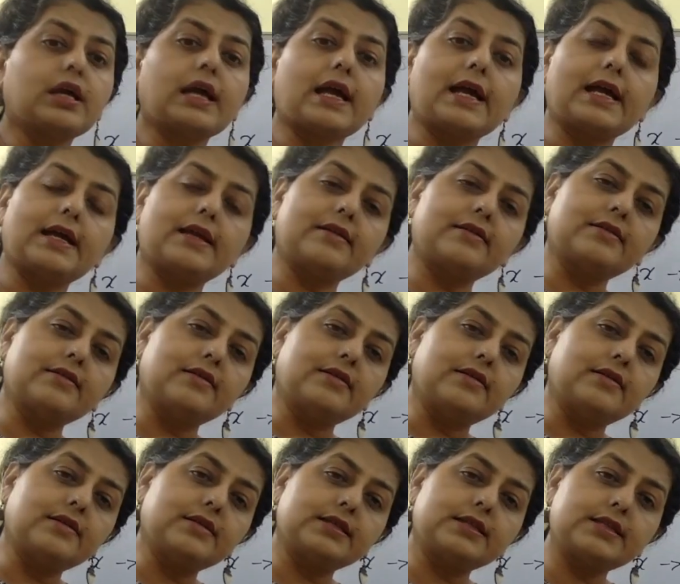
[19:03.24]
and
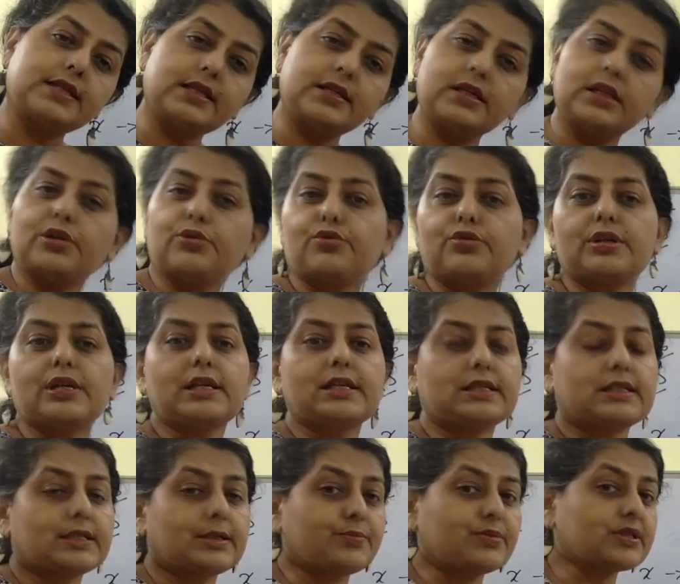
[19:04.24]
stay tuned.
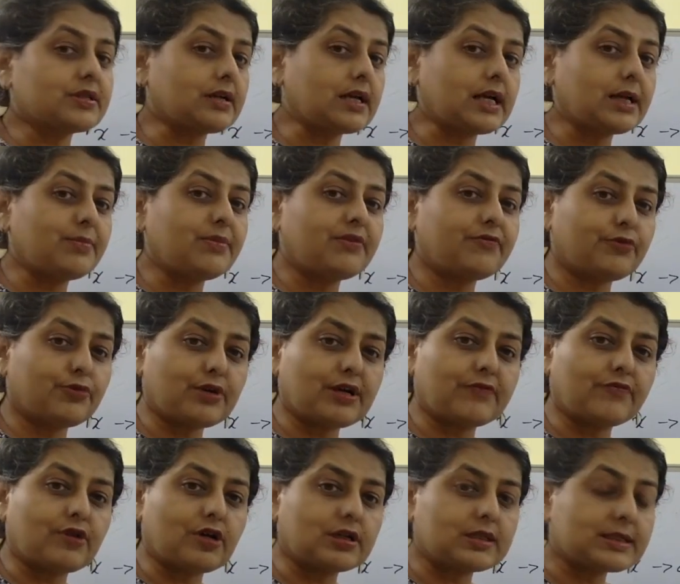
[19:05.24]
Subscribe if you
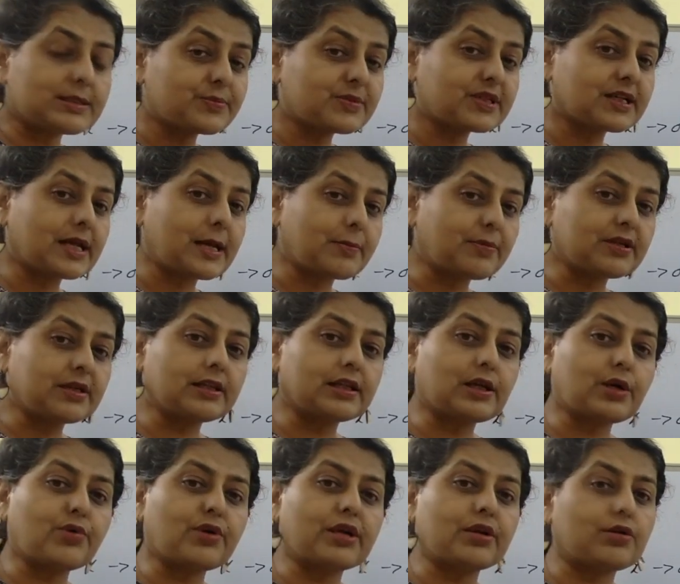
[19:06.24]
have not subscribed till
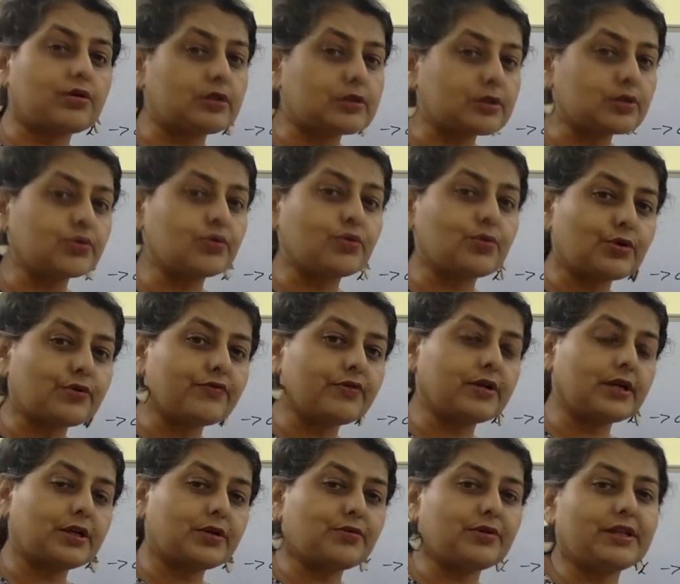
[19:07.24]
now, and also don't
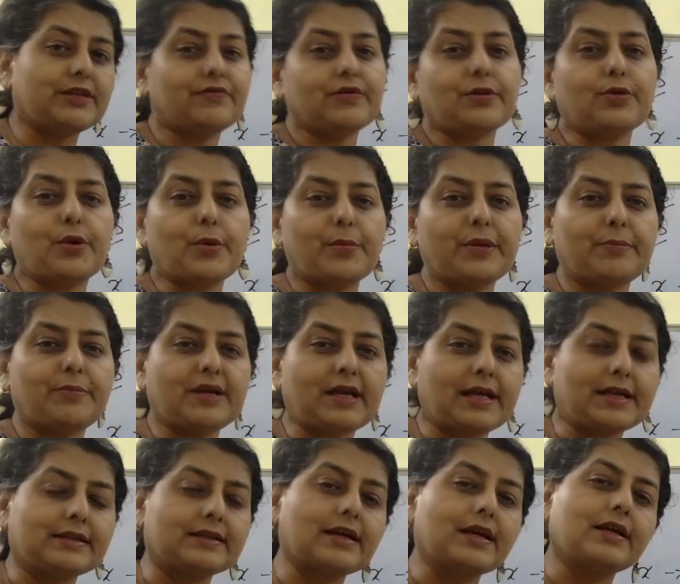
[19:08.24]
forget to leave a comment
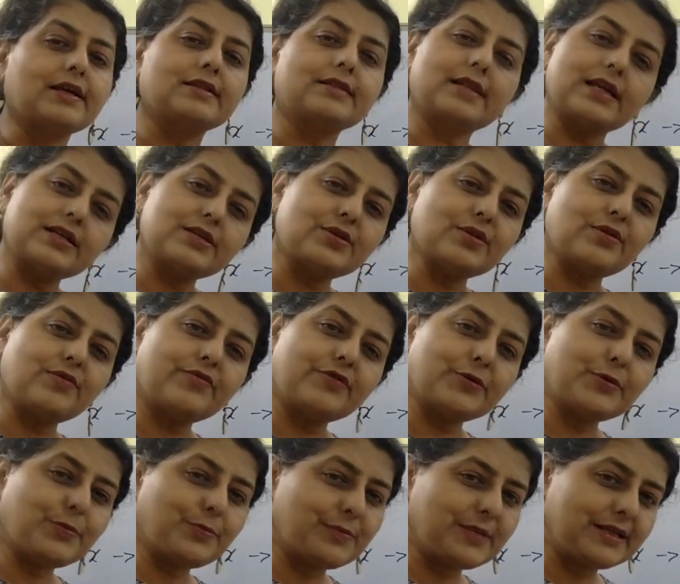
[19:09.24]
behind. Thanks all of
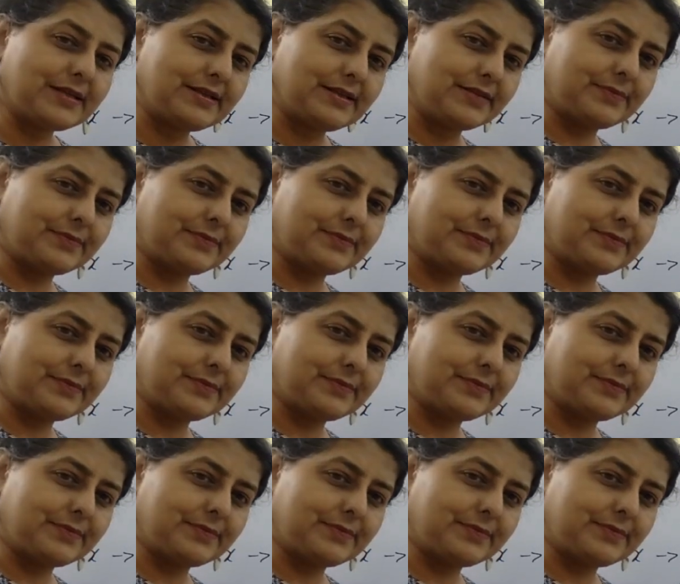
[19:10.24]
you. Bye then.